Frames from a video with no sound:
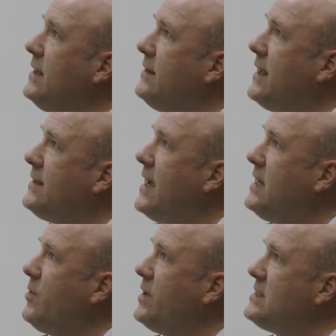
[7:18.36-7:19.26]
that the
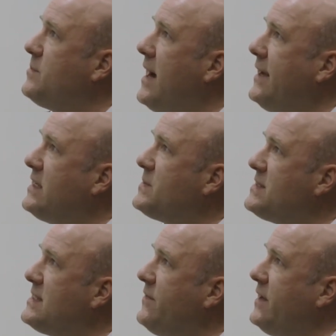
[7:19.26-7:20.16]
antibody is binding
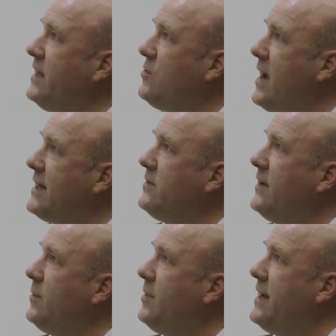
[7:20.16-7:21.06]
specifically to
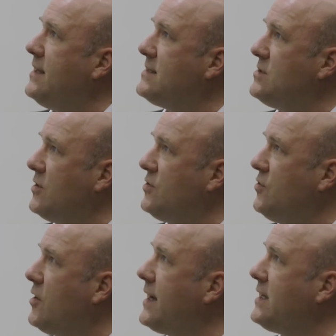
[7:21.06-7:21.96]
activated platelets, not to
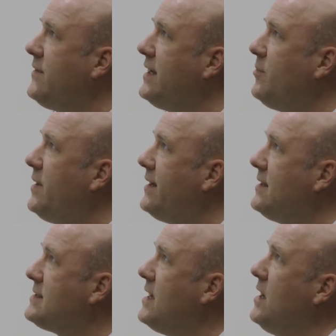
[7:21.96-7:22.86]
non-activated
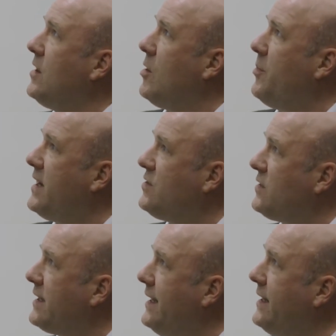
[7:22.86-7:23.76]
platelets, compared to
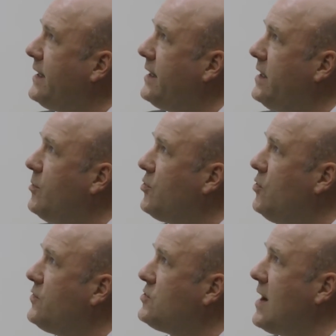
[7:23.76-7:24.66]
the clinically
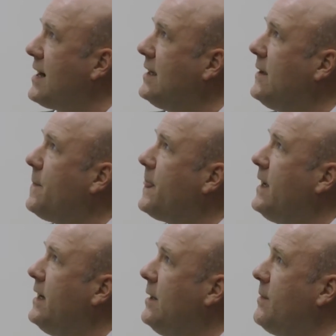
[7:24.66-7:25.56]
approved drug
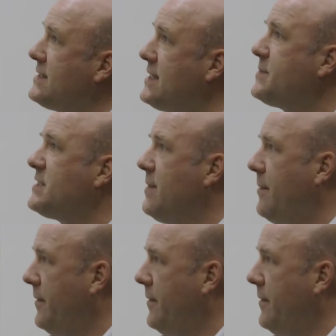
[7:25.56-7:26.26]
Acipsimab.